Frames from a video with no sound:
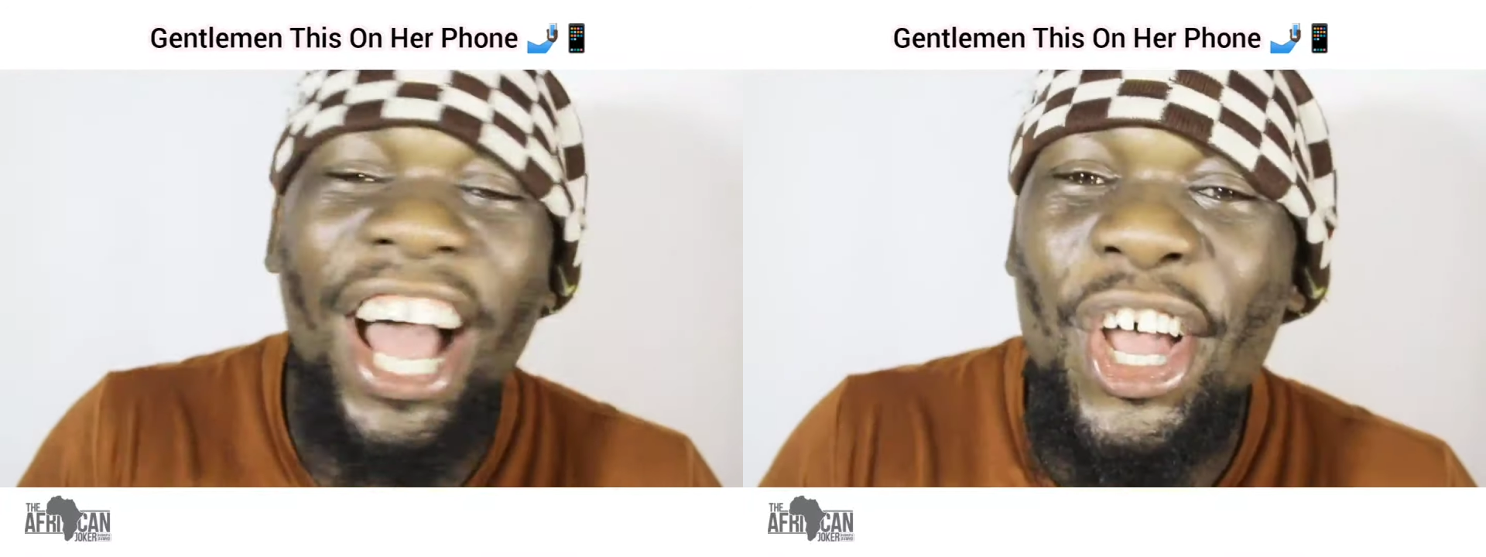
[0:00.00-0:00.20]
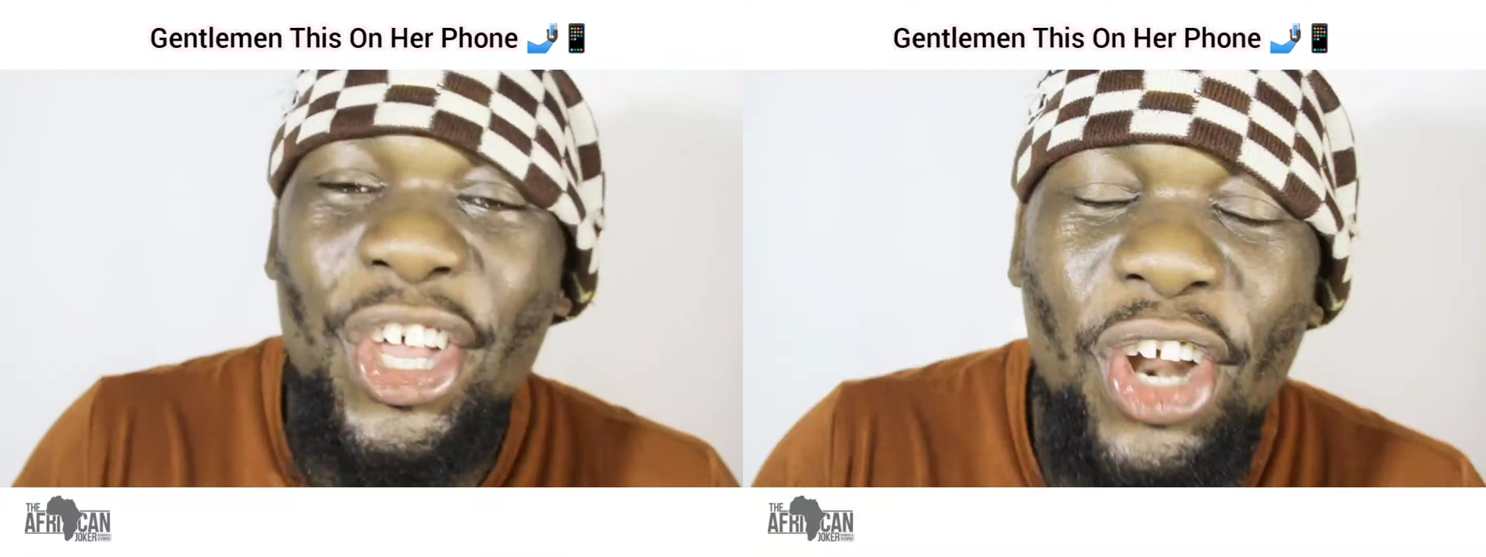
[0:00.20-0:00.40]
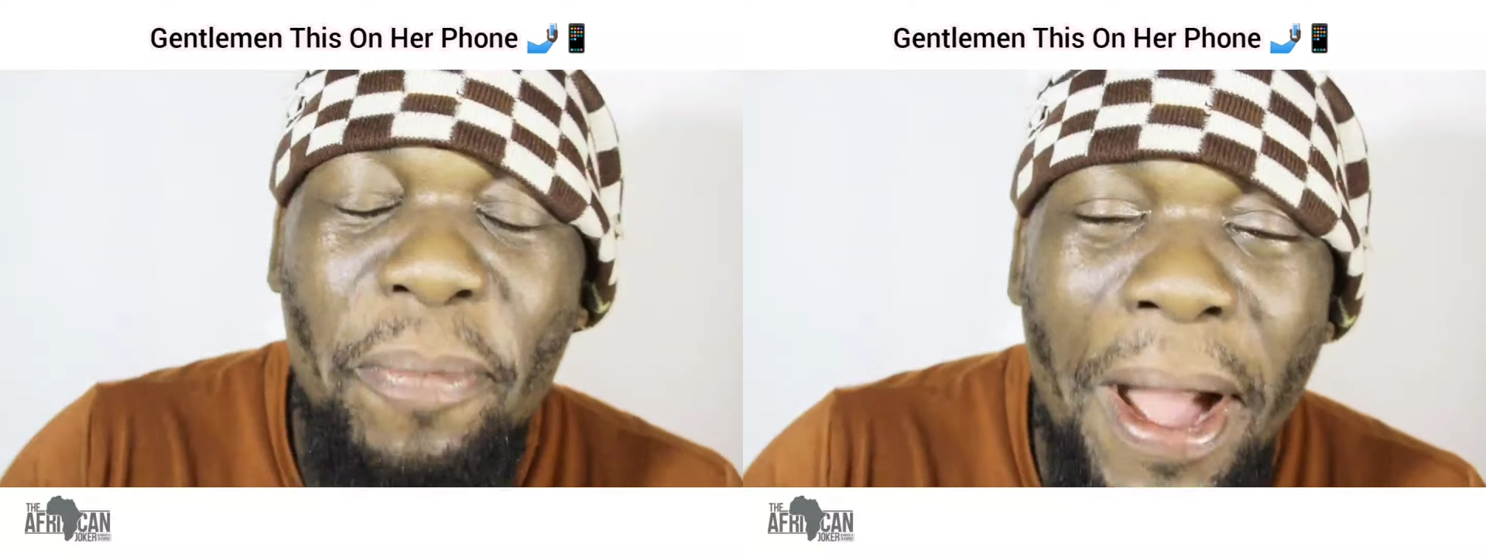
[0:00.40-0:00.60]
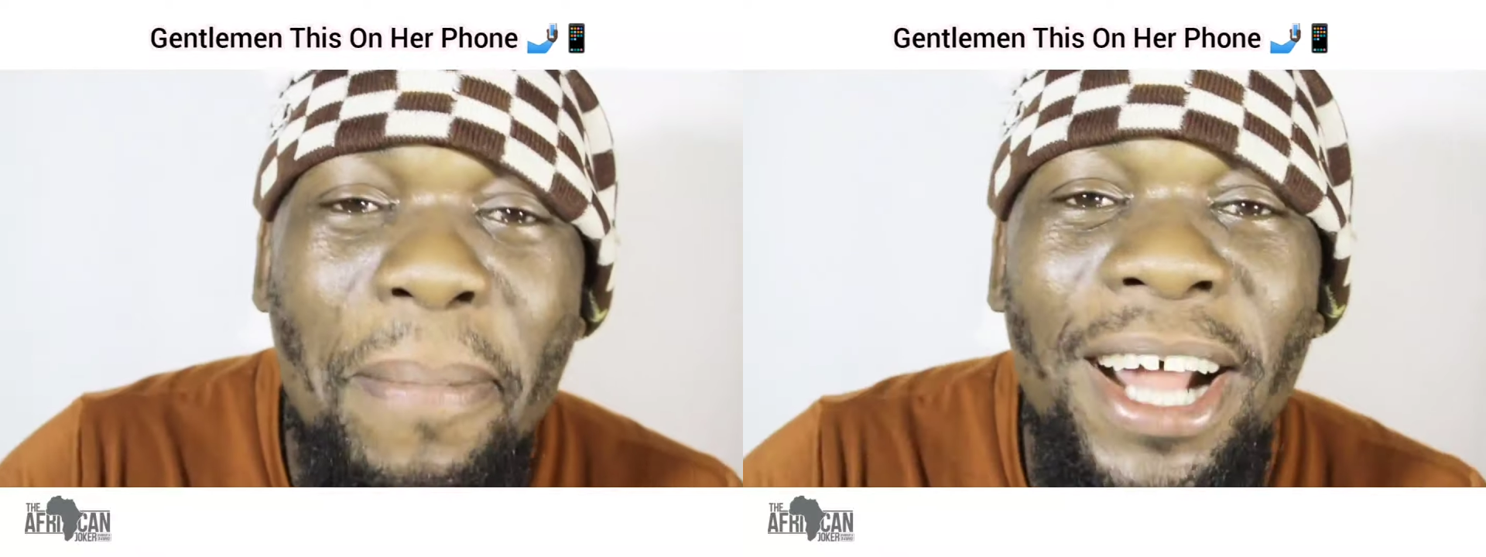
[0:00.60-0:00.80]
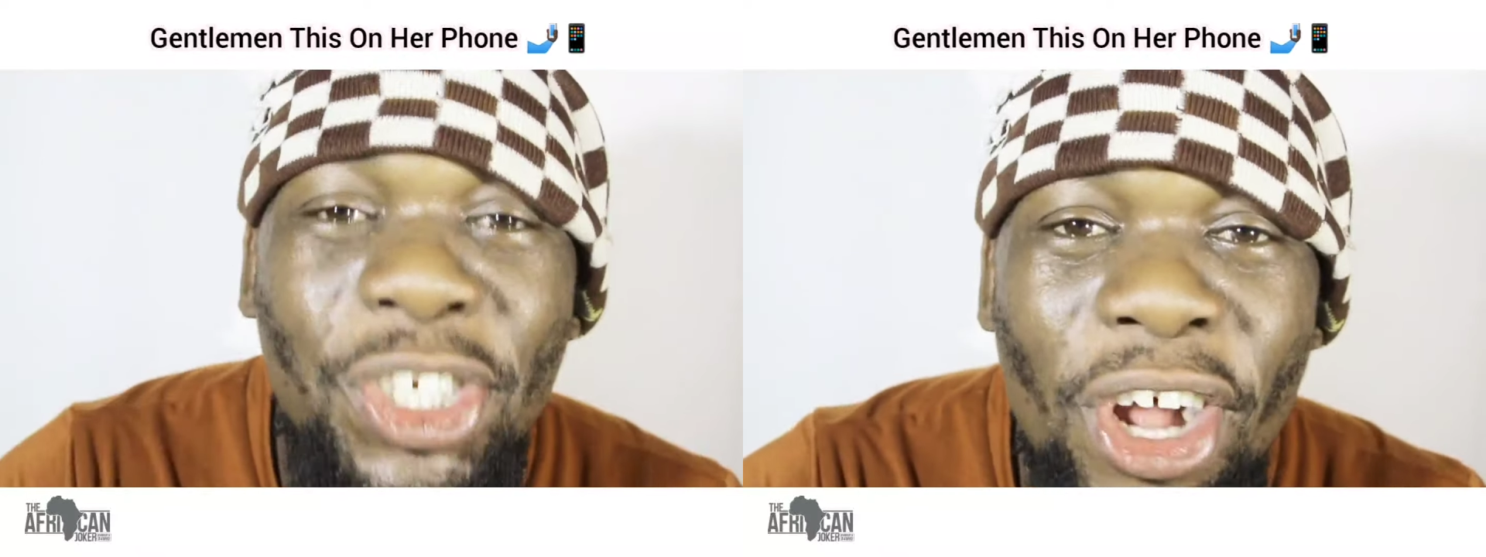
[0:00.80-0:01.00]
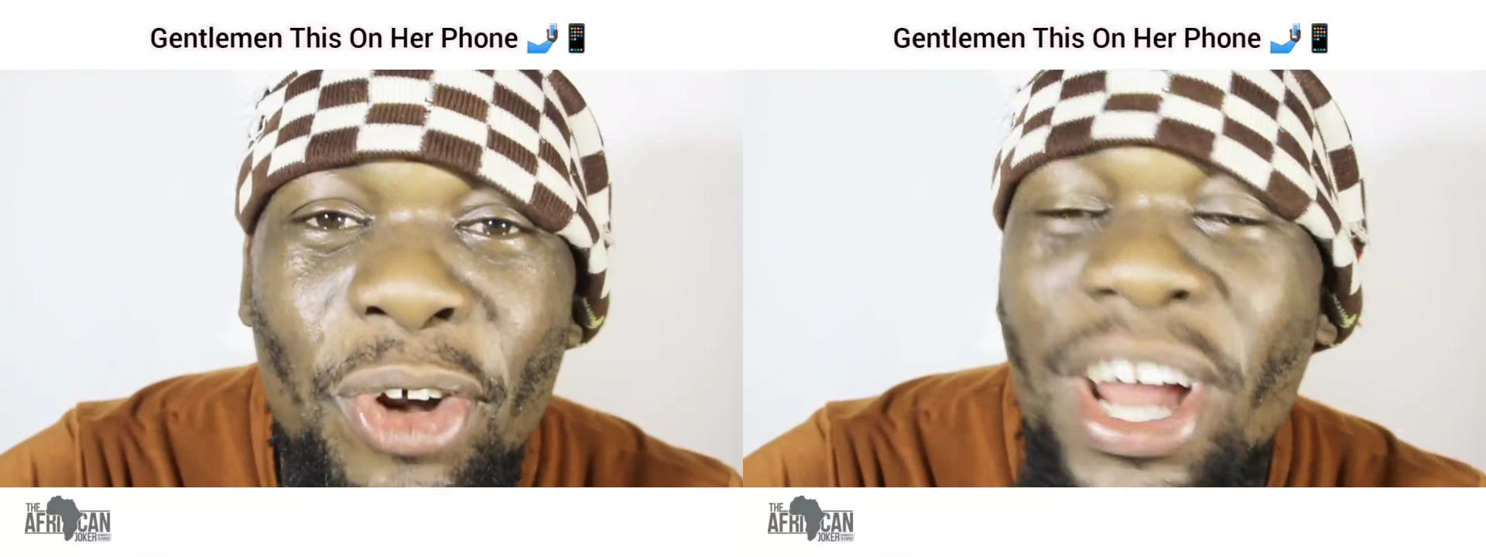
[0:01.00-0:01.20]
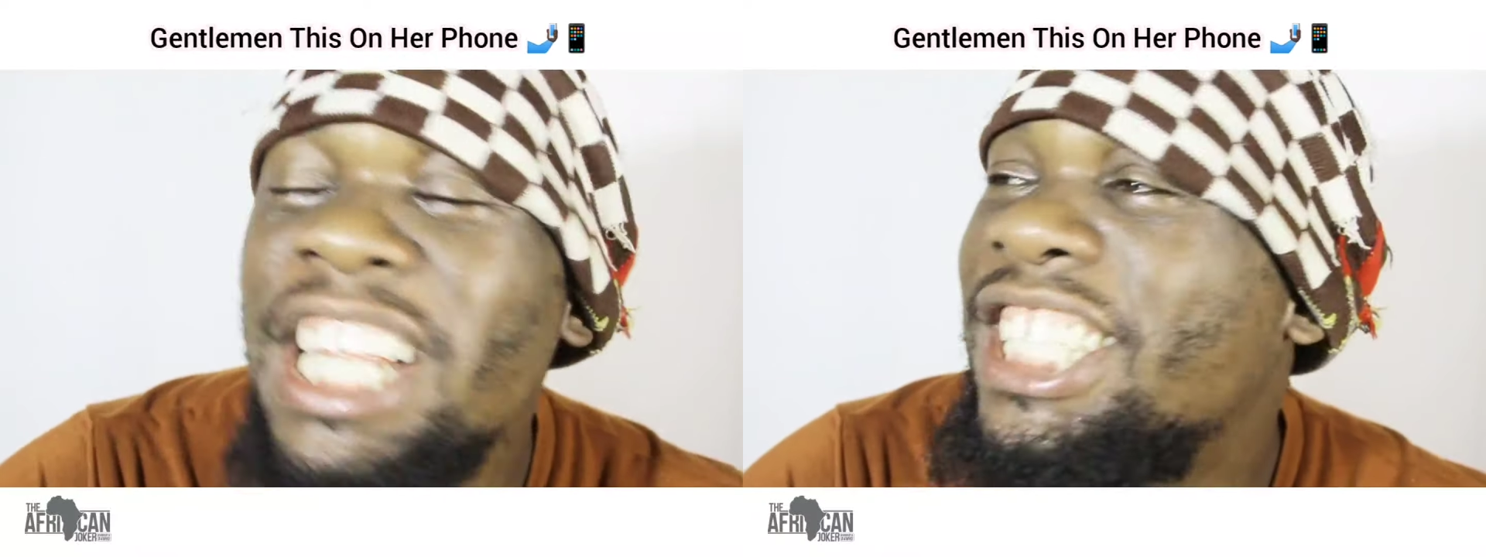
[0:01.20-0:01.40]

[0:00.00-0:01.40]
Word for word: you remember John when